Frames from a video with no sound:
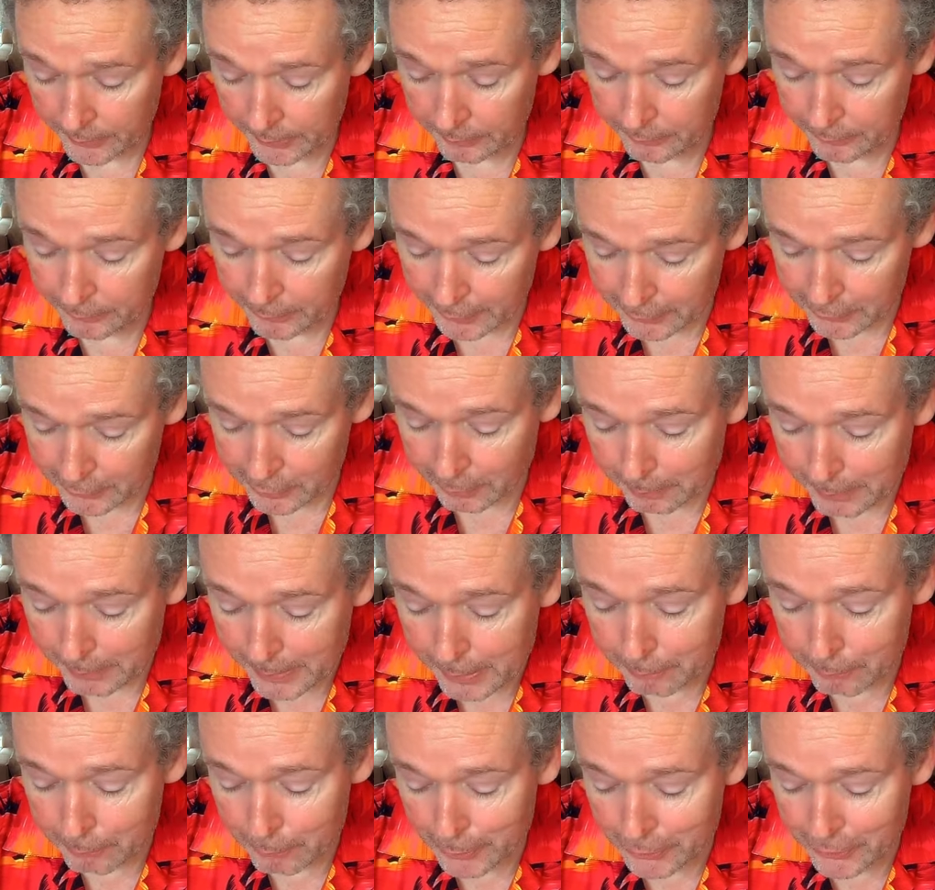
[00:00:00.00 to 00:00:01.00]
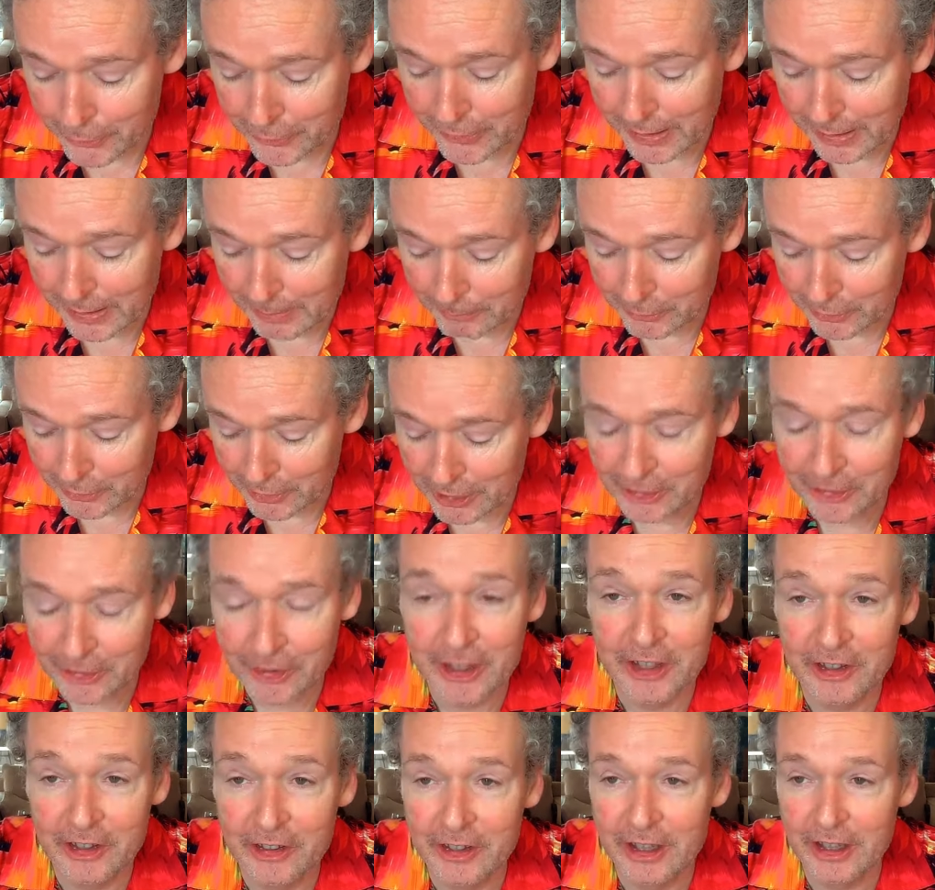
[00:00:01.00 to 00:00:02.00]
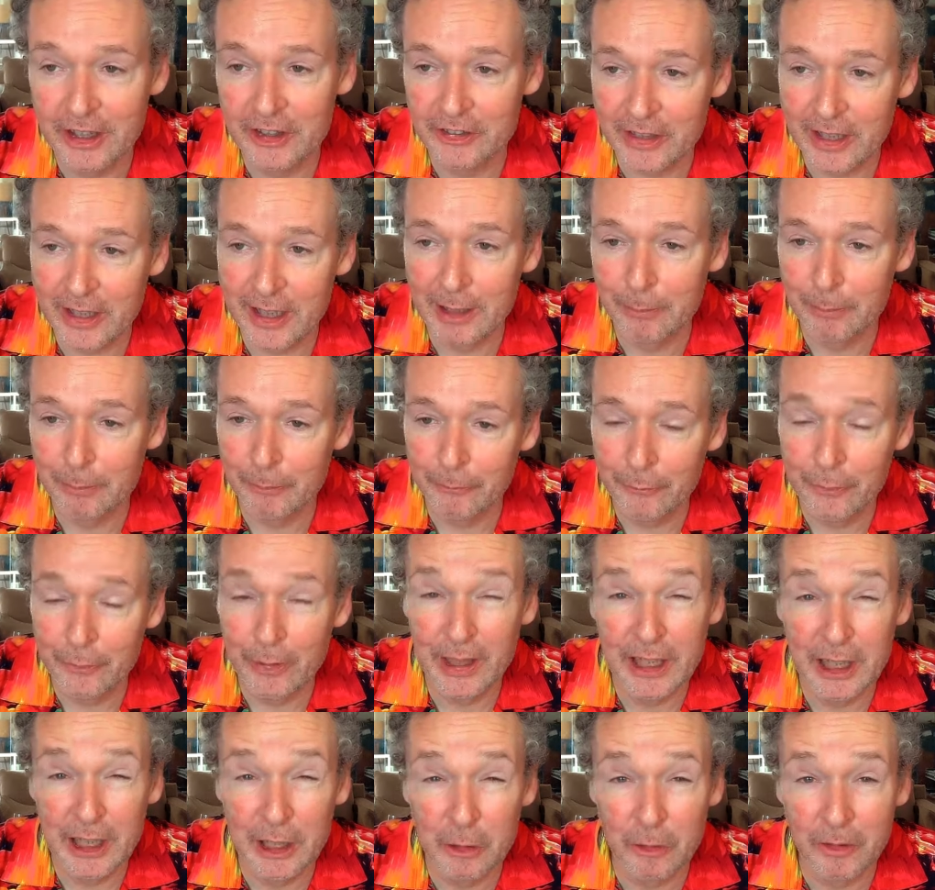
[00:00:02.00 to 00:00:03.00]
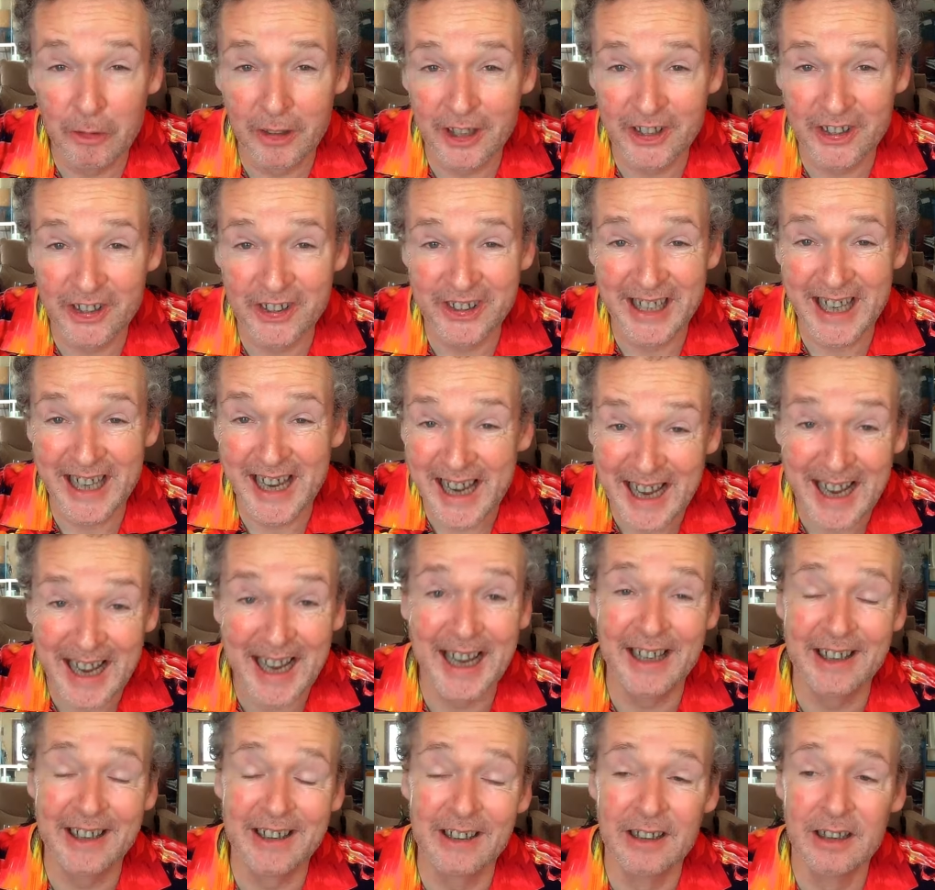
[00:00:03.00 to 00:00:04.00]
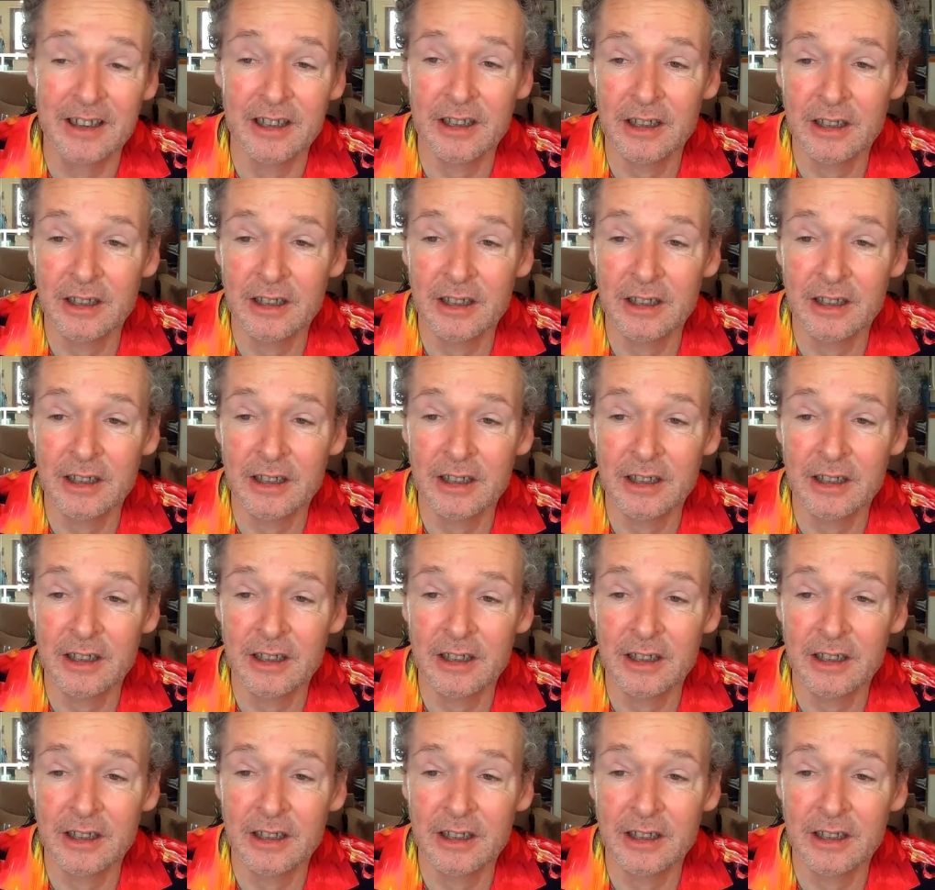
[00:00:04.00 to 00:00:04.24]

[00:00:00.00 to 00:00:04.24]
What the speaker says: In fact, I bet Rostam is listening to this album feeling quite sad,